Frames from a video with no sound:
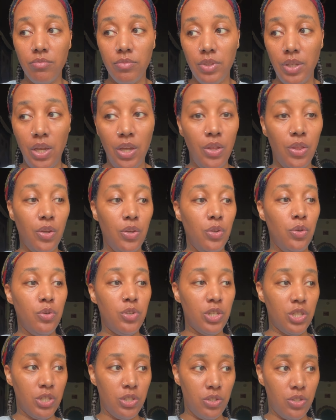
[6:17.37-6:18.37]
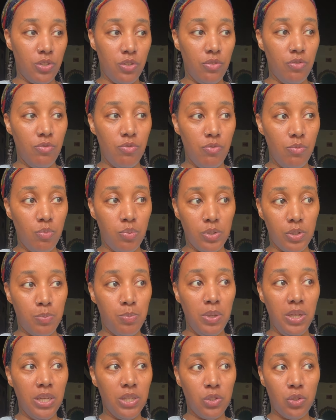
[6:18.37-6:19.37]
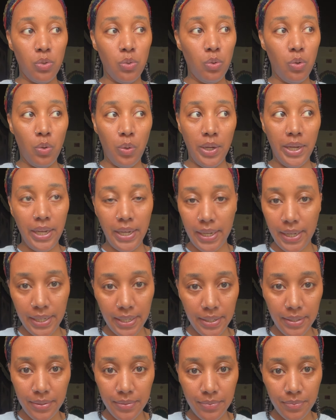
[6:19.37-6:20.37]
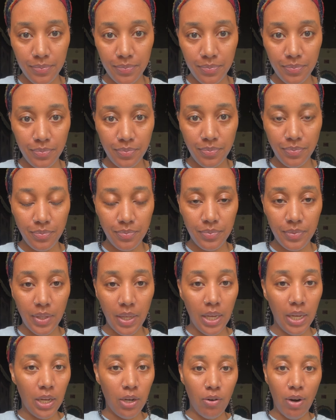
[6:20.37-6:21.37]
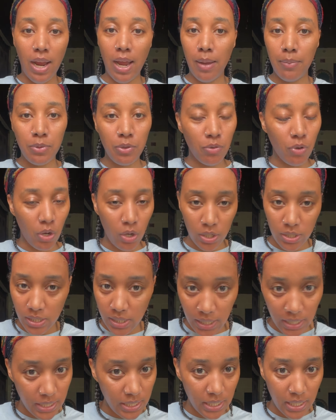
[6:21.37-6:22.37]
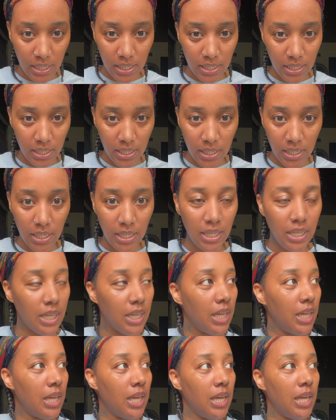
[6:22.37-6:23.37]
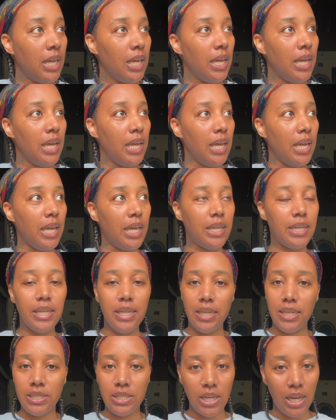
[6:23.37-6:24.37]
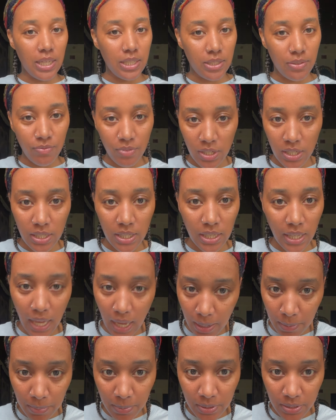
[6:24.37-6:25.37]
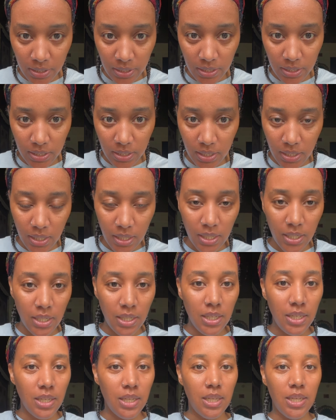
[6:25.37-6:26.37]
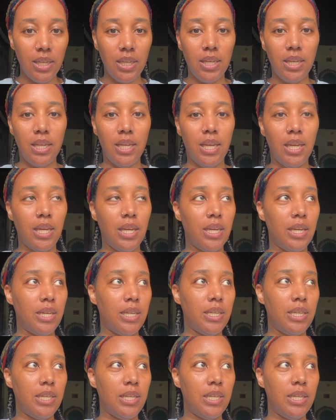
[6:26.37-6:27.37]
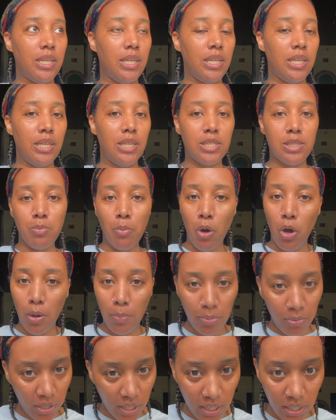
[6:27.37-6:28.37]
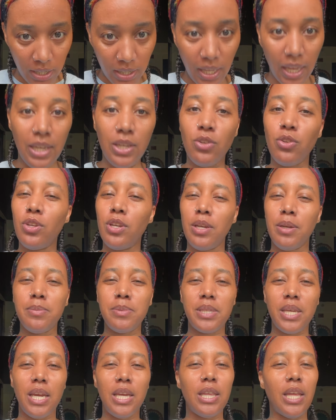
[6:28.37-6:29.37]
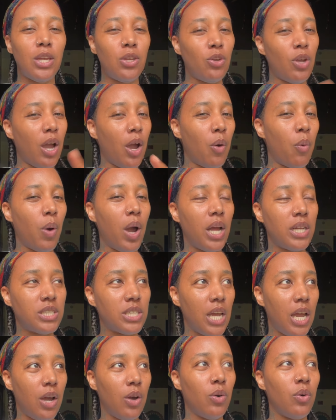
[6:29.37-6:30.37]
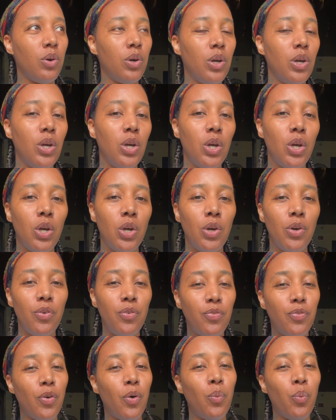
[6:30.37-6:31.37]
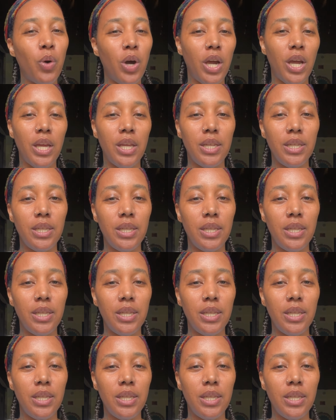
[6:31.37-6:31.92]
either you just was being too quick and grabbed the wrong seasoning and didn't read the labels and the small print. Like, you get what I'm saying? Like, you gotta watch out for what